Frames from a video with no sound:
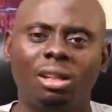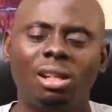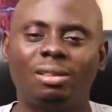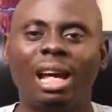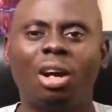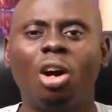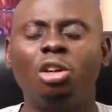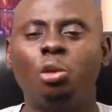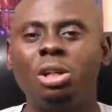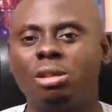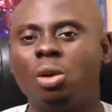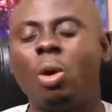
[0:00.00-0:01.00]
The second
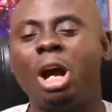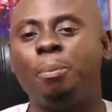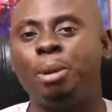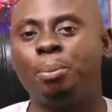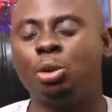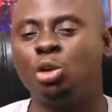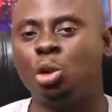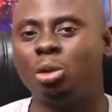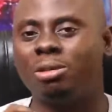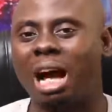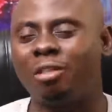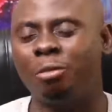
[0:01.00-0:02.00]
reason why people
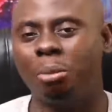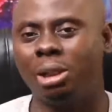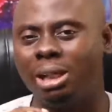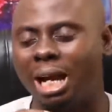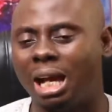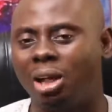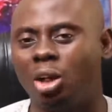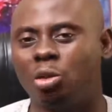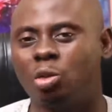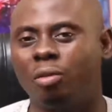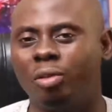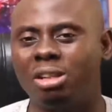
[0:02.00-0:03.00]
don't have money and
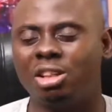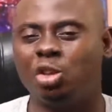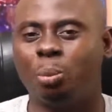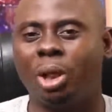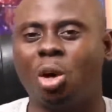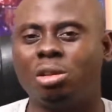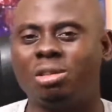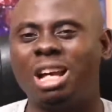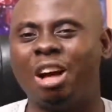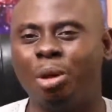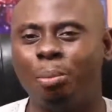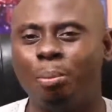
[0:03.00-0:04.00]
lots of it is because they
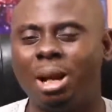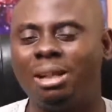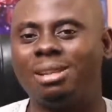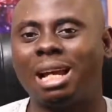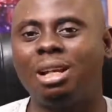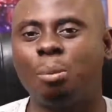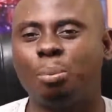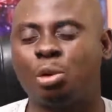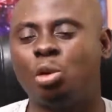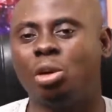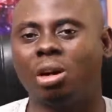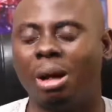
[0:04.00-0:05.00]
have been mentally
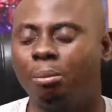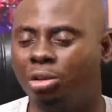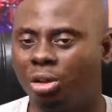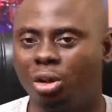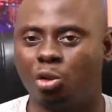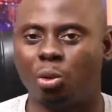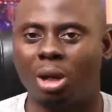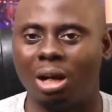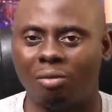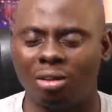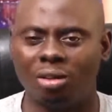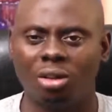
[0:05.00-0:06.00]
programmed not to
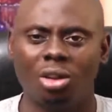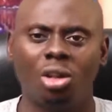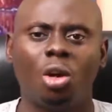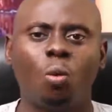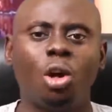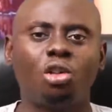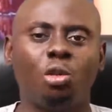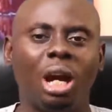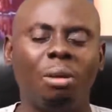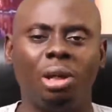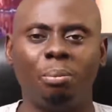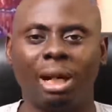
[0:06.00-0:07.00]
have it. What do
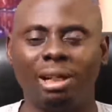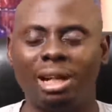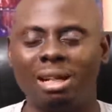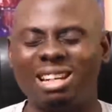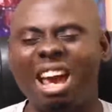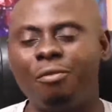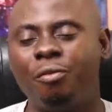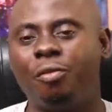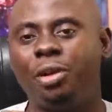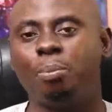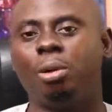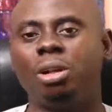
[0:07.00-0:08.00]
I mean by that?
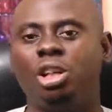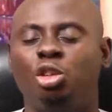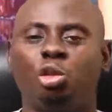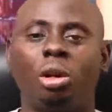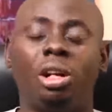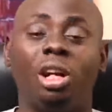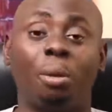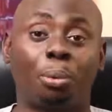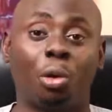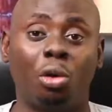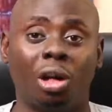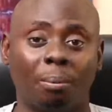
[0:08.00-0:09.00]
Everybody is running a
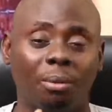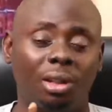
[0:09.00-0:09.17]
program.